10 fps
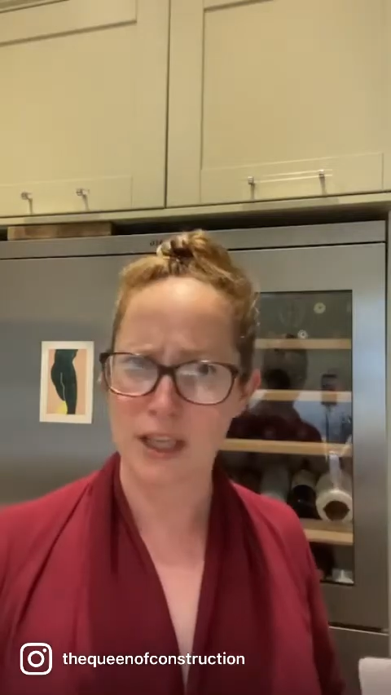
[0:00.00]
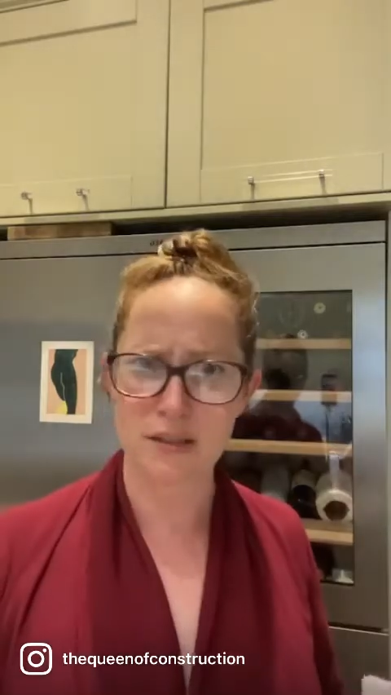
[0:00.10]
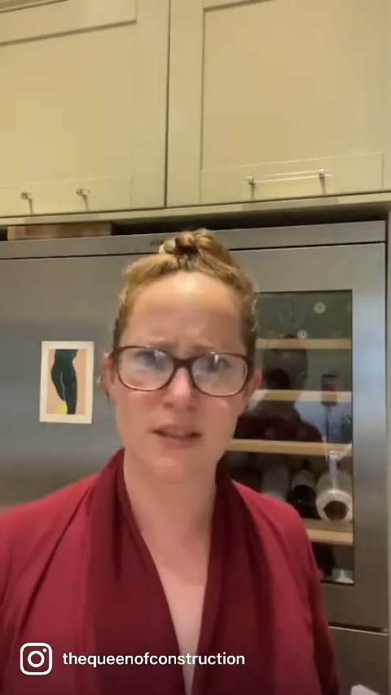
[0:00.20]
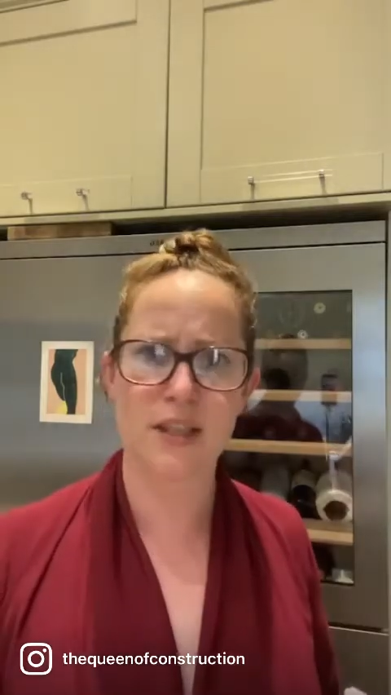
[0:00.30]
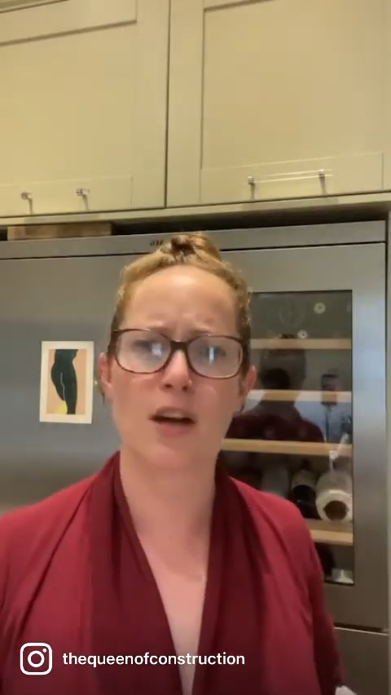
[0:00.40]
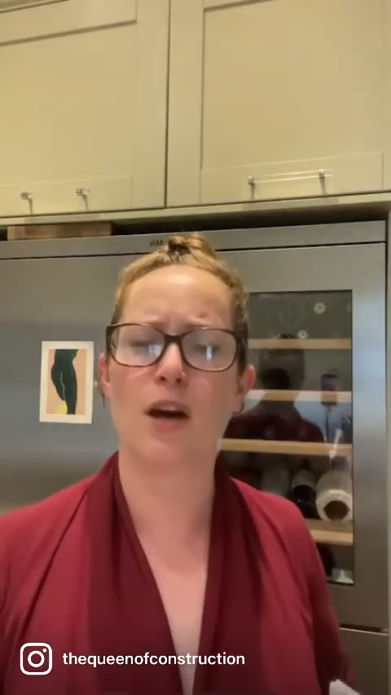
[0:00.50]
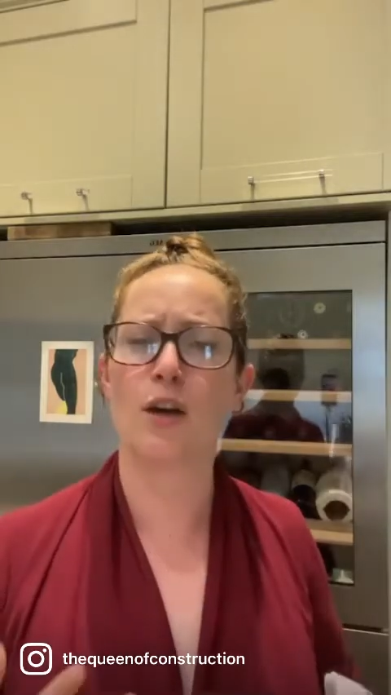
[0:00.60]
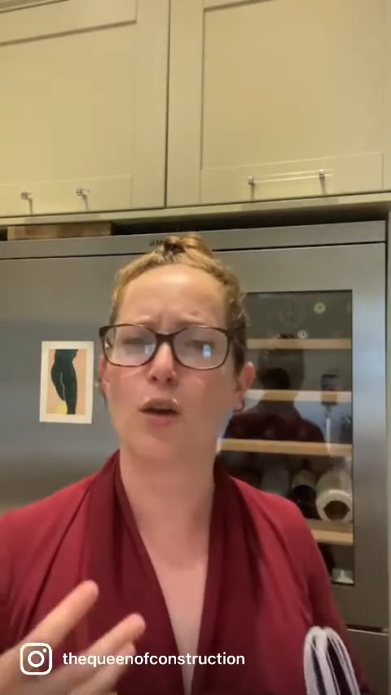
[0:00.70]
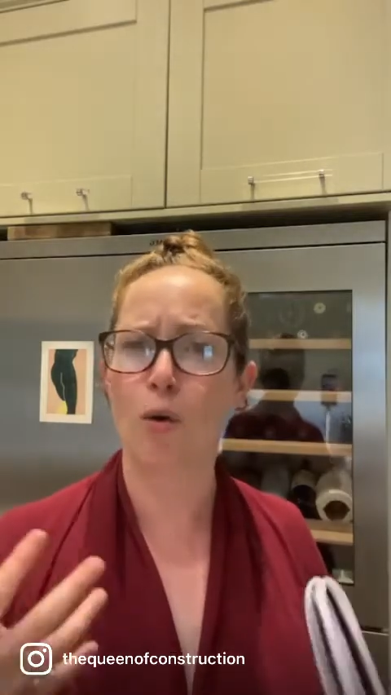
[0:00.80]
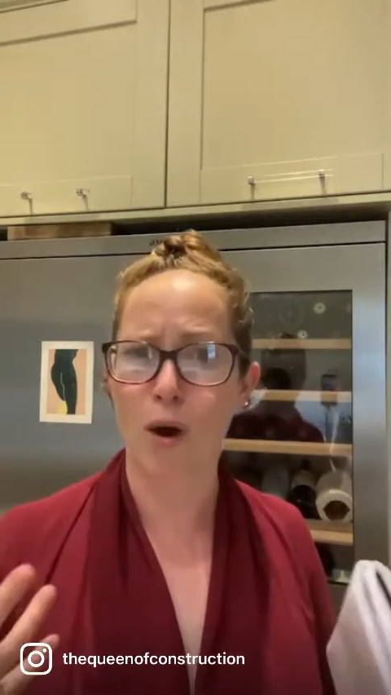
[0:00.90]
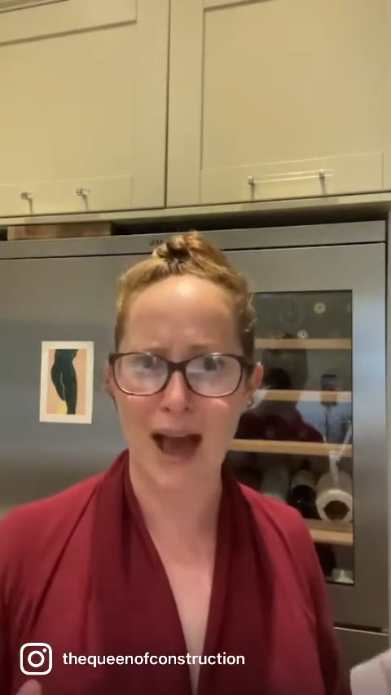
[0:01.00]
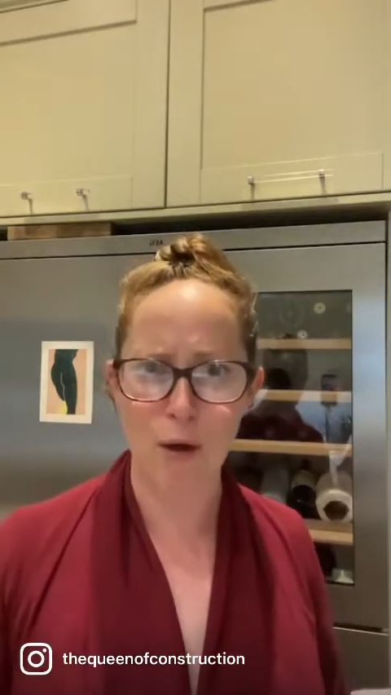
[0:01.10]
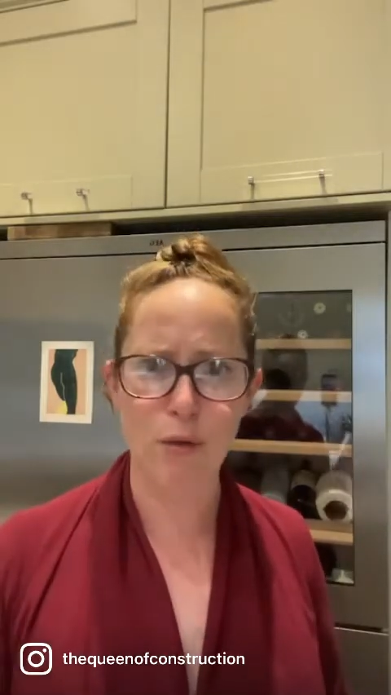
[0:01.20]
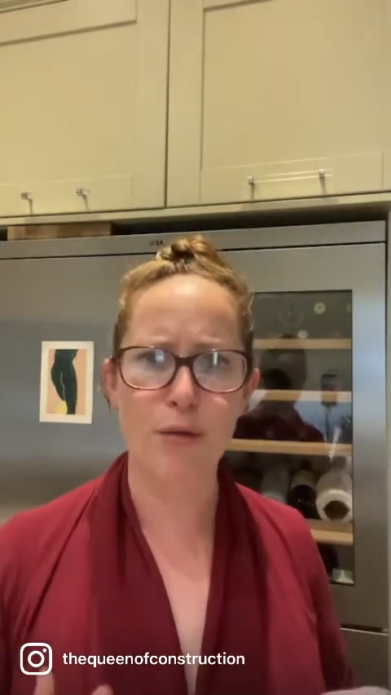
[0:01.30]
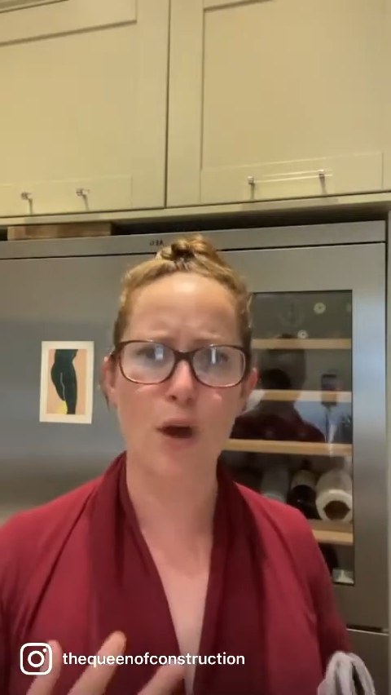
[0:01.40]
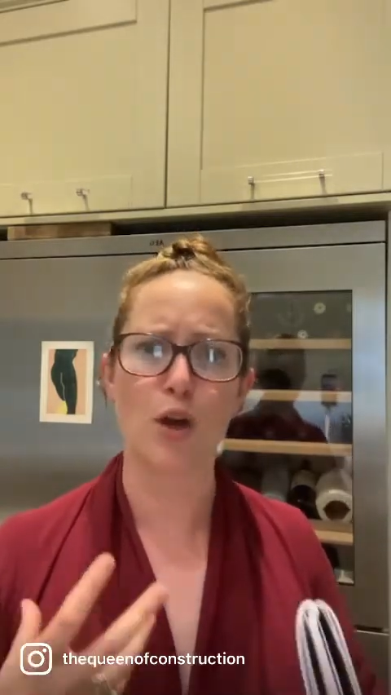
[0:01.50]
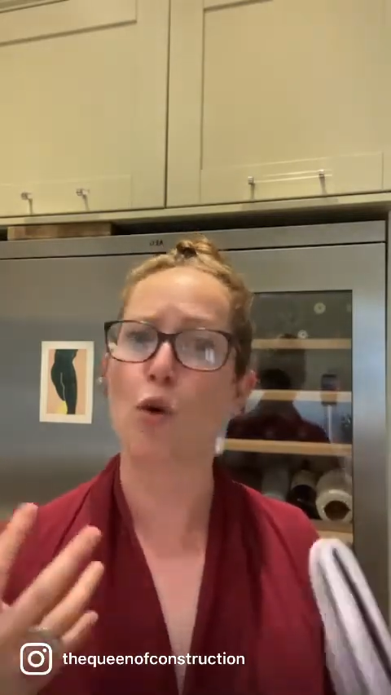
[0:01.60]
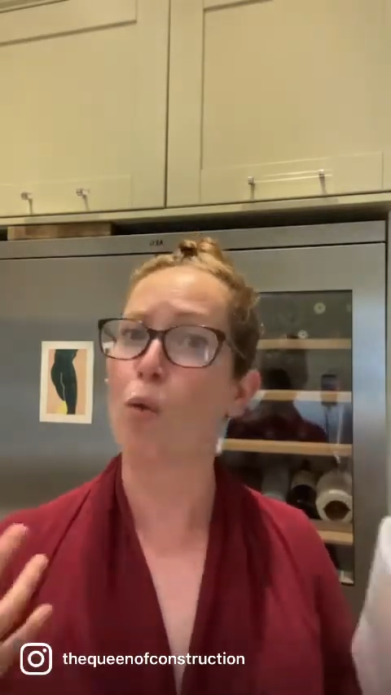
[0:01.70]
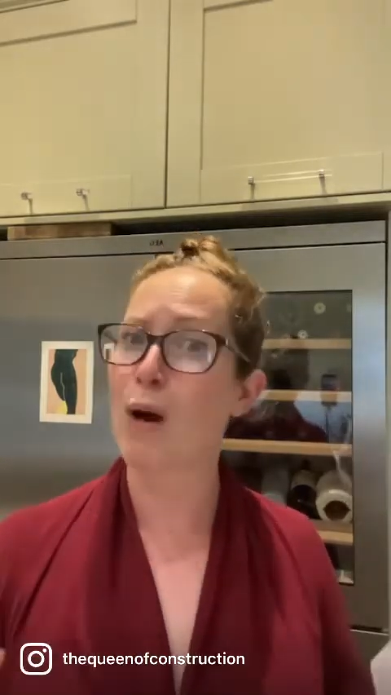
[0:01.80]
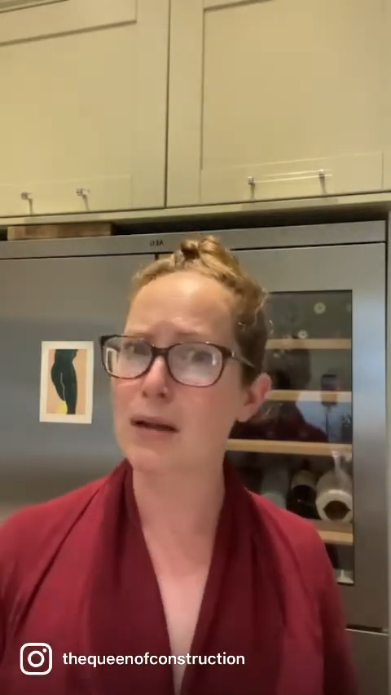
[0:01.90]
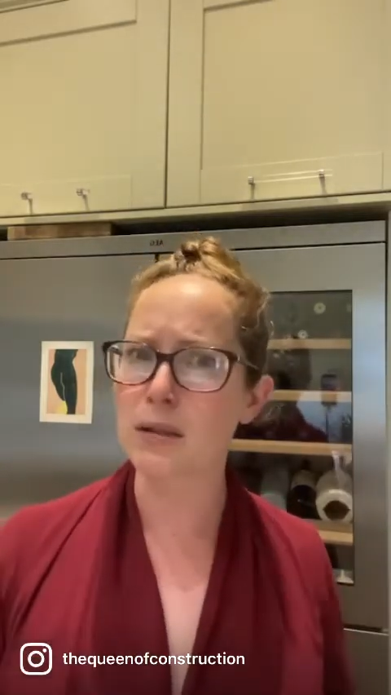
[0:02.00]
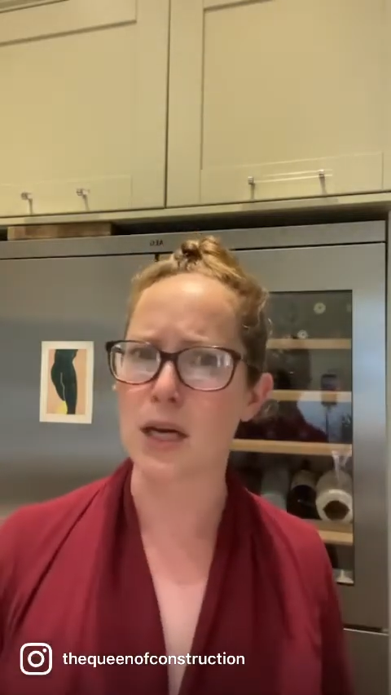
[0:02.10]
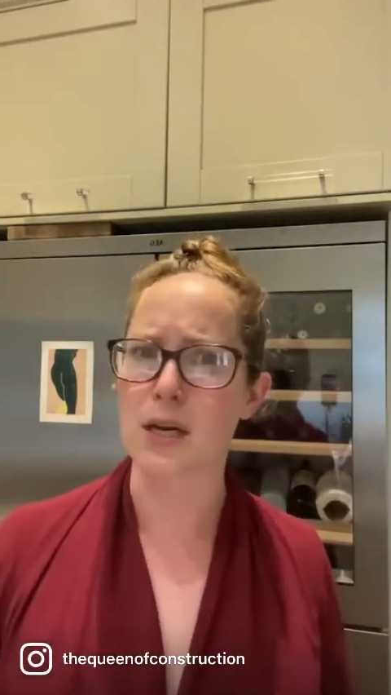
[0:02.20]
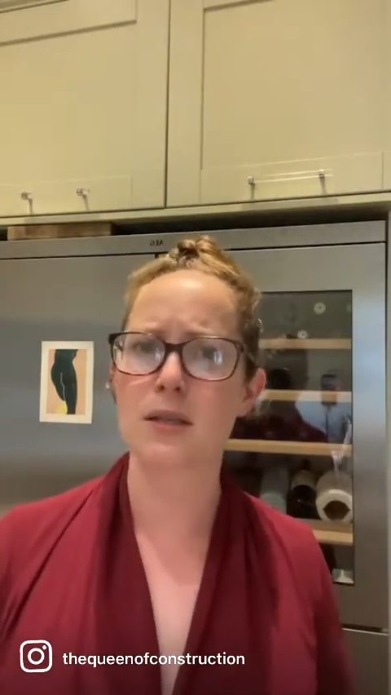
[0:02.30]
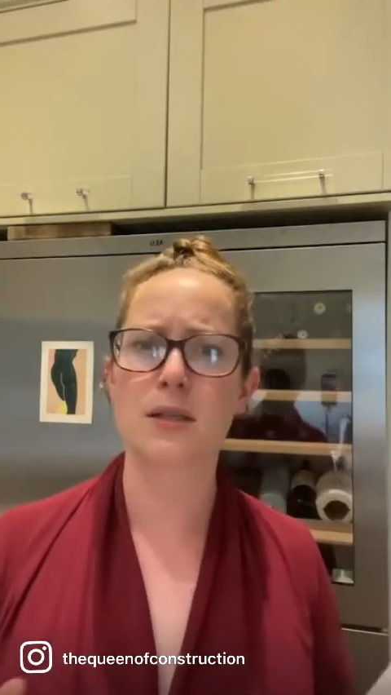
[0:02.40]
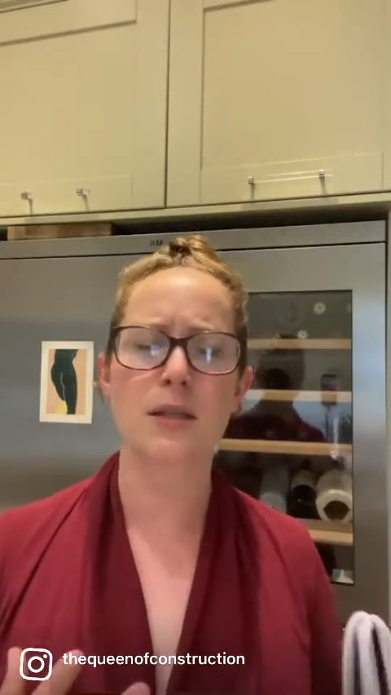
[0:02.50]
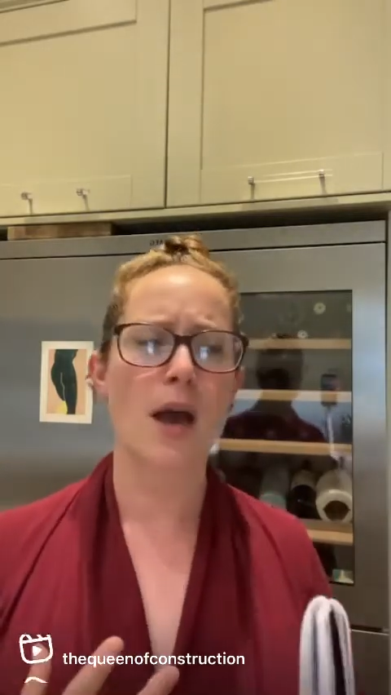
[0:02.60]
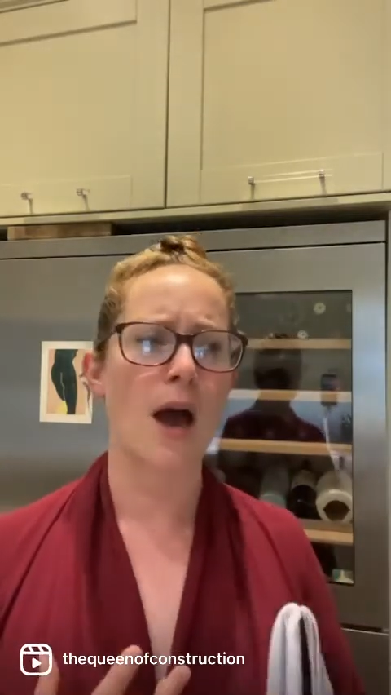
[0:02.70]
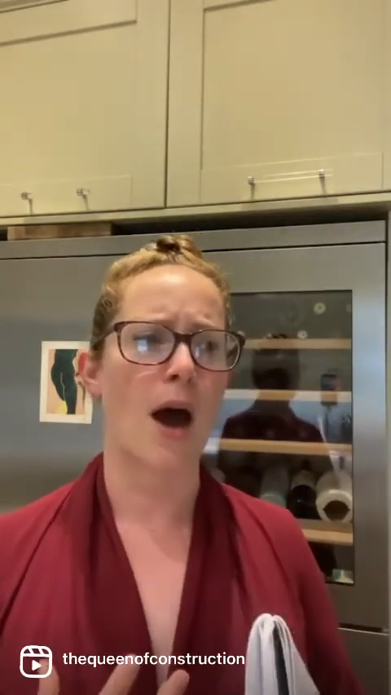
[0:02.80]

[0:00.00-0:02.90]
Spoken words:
to consider your health and your wellness